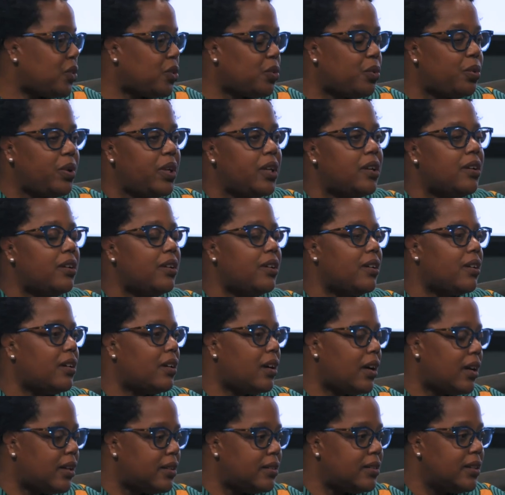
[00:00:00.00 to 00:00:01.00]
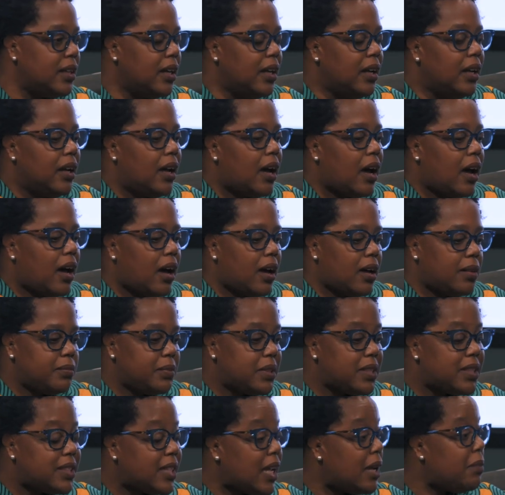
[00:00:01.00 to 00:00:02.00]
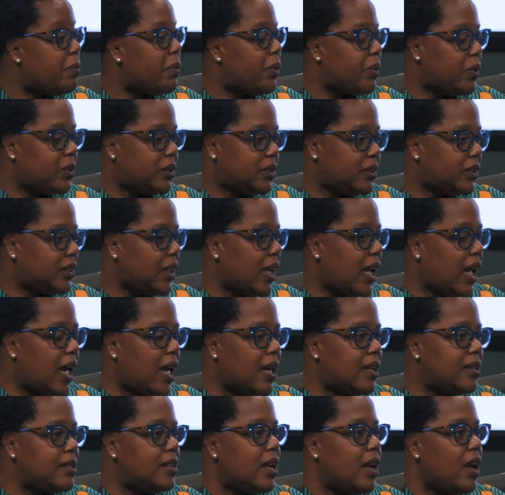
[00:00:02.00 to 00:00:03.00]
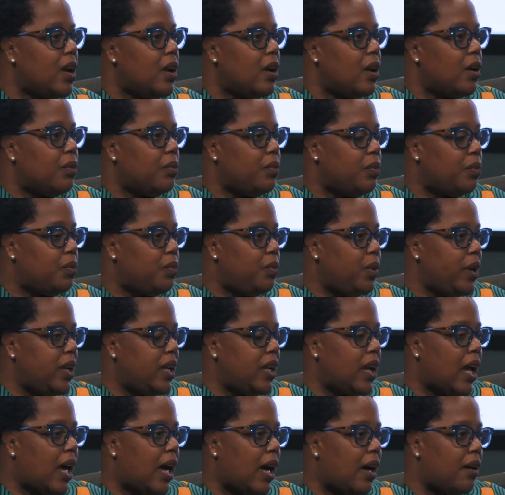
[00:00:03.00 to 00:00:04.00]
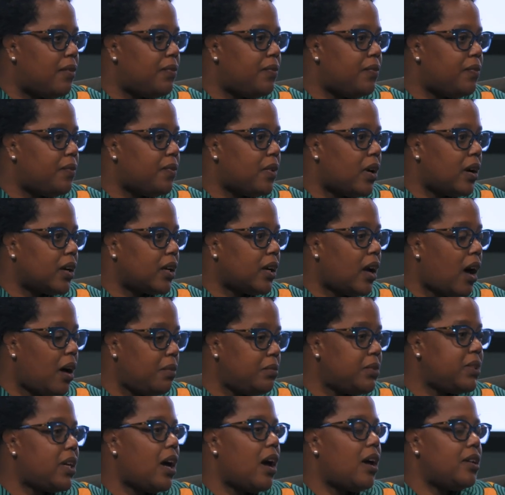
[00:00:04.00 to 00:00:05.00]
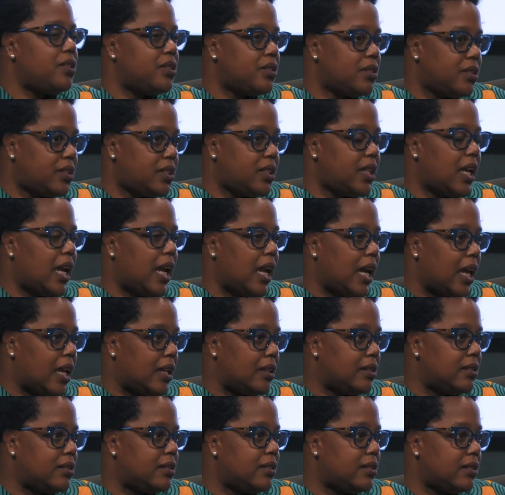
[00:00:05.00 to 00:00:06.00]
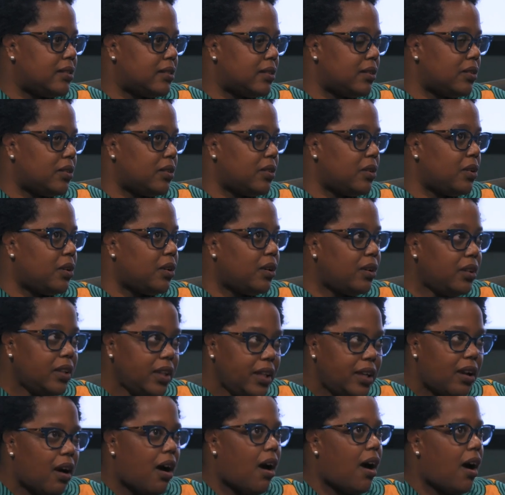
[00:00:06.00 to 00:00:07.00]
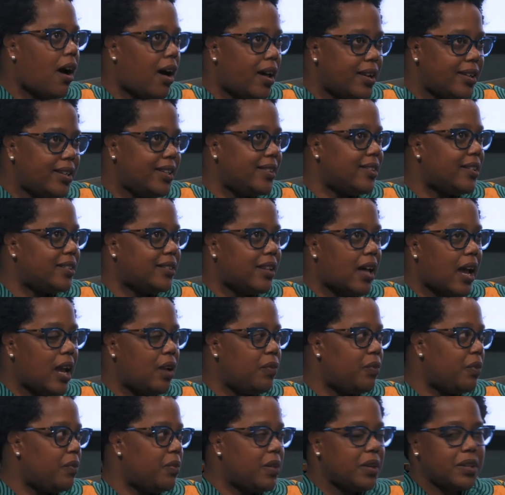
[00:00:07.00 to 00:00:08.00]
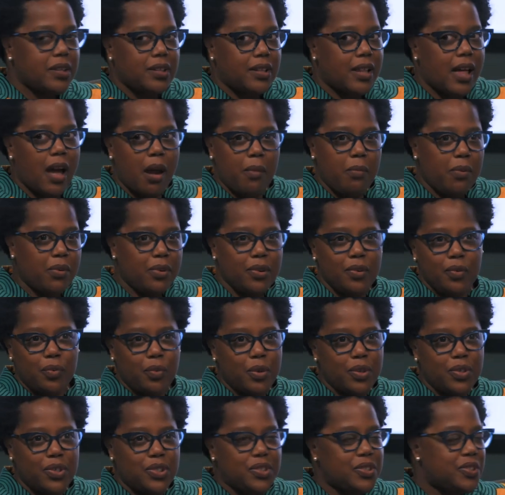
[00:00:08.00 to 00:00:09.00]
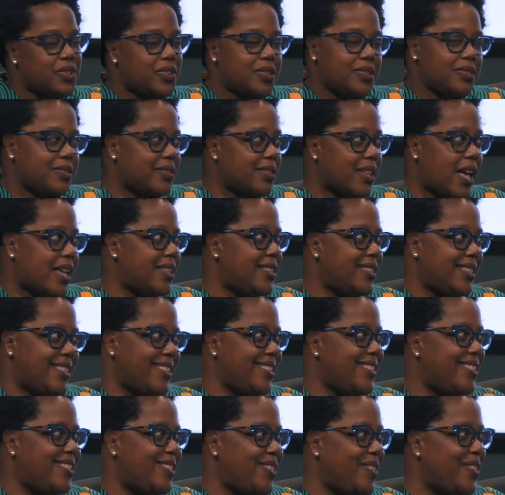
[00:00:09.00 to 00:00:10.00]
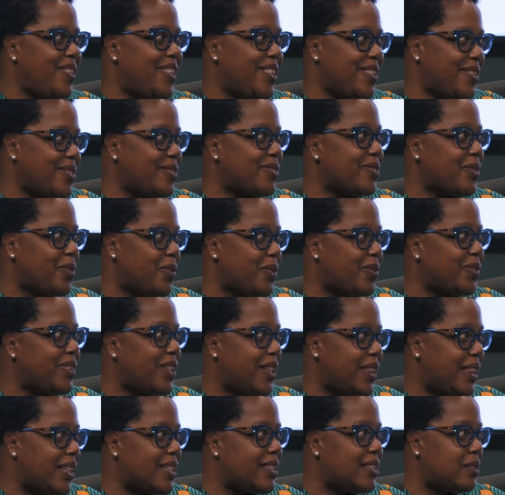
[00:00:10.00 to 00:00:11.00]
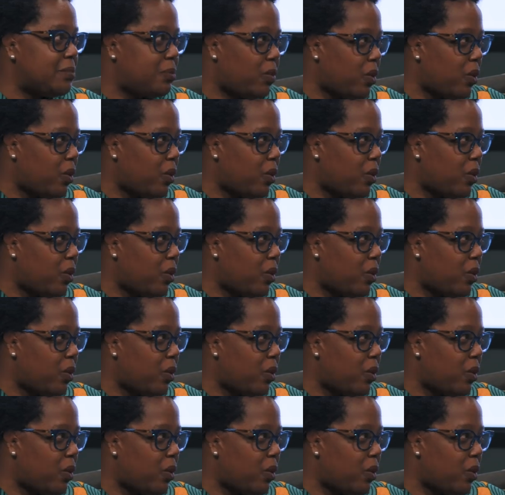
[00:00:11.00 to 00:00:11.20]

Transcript: and queer and disabled. And we have come to understand early on in the life of the collaborative, which is less than 2 years old at this